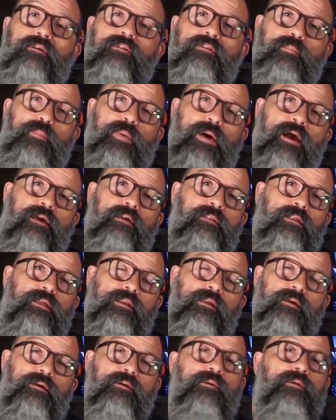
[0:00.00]
the Pilot
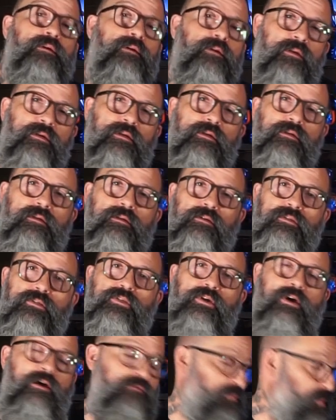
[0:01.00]

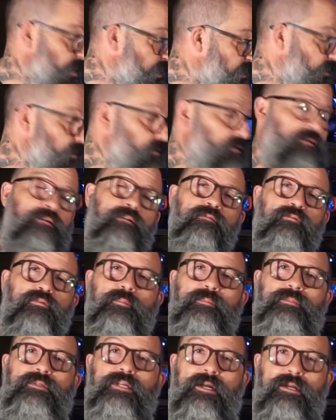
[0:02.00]
Soft Pannier
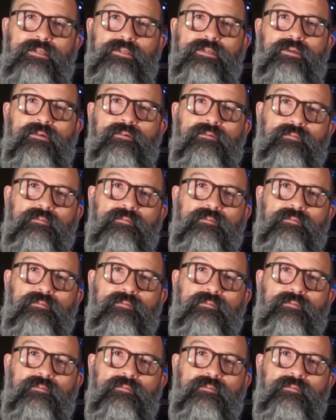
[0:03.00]
from Tusk.